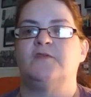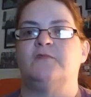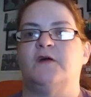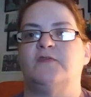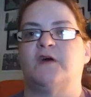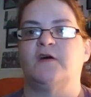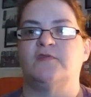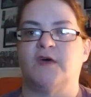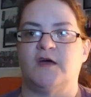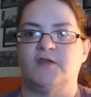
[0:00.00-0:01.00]
finds
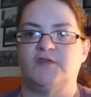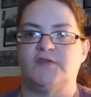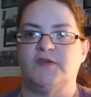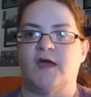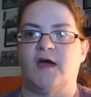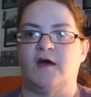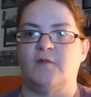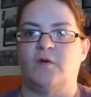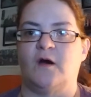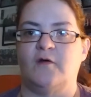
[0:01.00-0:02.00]
out that she
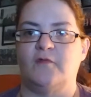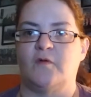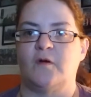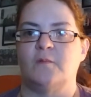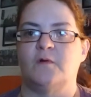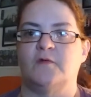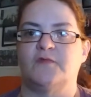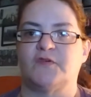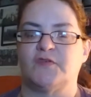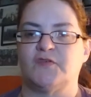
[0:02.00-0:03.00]
had a form of
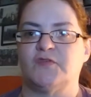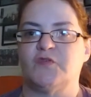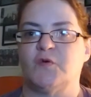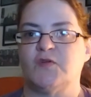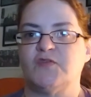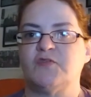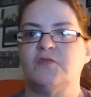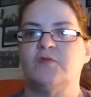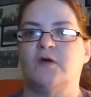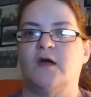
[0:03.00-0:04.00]
surgical
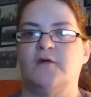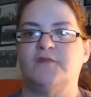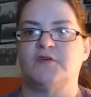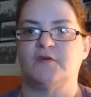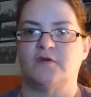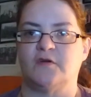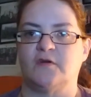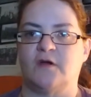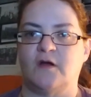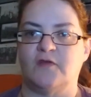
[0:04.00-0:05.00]
torture after
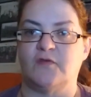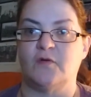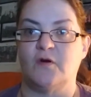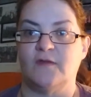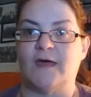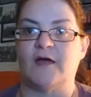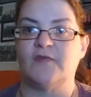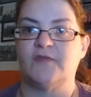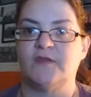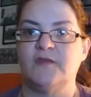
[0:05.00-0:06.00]
her so-called
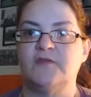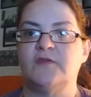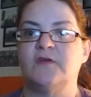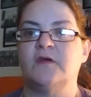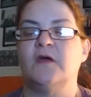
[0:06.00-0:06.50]
accident.